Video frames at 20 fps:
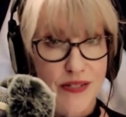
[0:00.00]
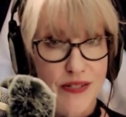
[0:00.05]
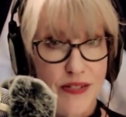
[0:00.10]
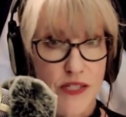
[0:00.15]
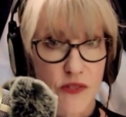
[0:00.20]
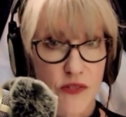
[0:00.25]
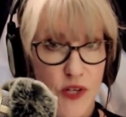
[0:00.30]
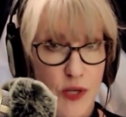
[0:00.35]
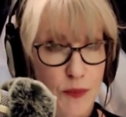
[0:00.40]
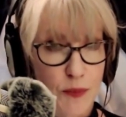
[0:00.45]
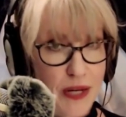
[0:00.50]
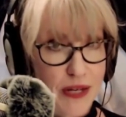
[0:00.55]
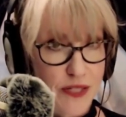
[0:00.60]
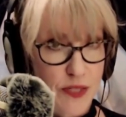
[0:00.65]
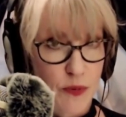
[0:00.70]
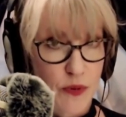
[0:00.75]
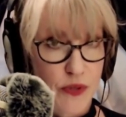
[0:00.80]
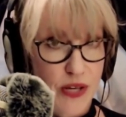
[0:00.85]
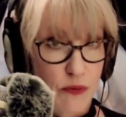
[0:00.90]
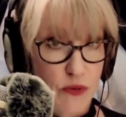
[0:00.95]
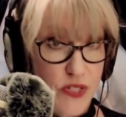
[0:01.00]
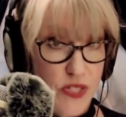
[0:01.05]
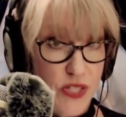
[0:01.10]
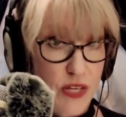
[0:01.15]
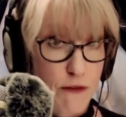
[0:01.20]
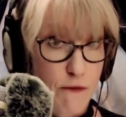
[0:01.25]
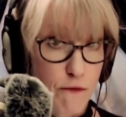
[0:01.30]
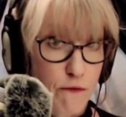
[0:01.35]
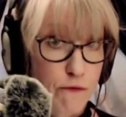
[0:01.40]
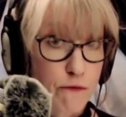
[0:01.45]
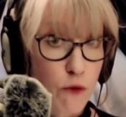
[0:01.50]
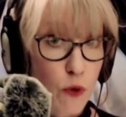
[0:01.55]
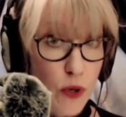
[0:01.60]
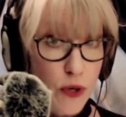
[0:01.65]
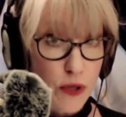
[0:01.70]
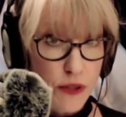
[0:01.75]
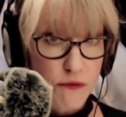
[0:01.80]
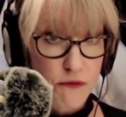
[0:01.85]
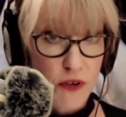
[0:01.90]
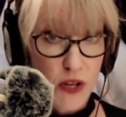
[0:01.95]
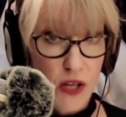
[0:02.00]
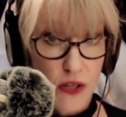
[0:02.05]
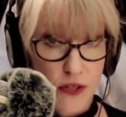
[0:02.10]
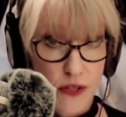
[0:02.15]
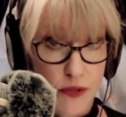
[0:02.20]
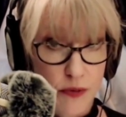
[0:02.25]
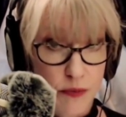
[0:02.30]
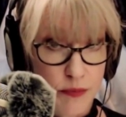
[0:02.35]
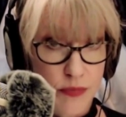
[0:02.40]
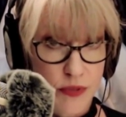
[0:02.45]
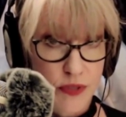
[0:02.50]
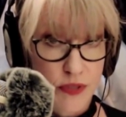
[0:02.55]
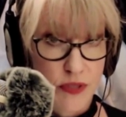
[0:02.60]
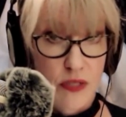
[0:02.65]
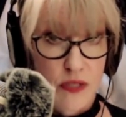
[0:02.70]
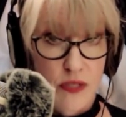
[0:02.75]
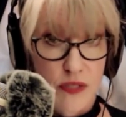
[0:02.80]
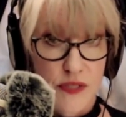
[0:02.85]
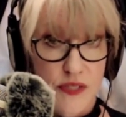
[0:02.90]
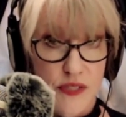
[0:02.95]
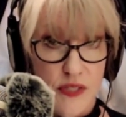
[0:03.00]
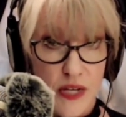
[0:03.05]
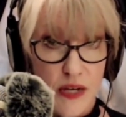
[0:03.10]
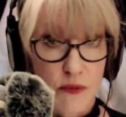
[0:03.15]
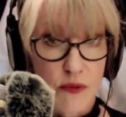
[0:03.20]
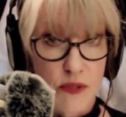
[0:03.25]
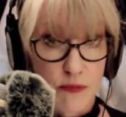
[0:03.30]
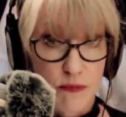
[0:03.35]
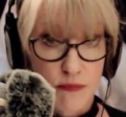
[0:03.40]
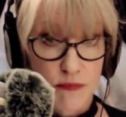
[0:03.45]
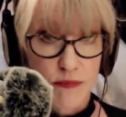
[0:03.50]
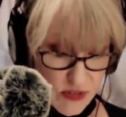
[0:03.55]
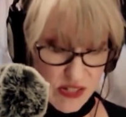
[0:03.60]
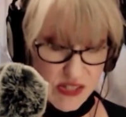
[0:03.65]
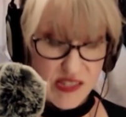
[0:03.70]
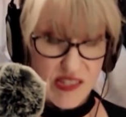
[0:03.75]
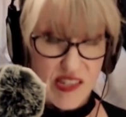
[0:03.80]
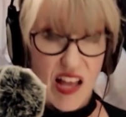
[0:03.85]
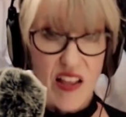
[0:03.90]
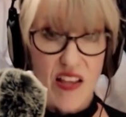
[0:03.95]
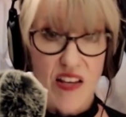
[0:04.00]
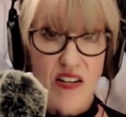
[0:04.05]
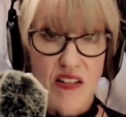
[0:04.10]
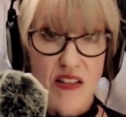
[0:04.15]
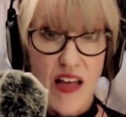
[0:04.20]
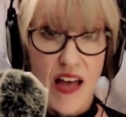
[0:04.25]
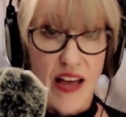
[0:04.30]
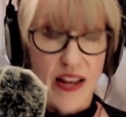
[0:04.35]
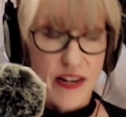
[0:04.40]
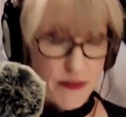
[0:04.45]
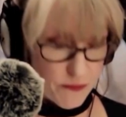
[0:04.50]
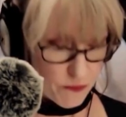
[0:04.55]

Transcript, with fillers: It's very possible that was the 4th volume. This guy was selling a lot.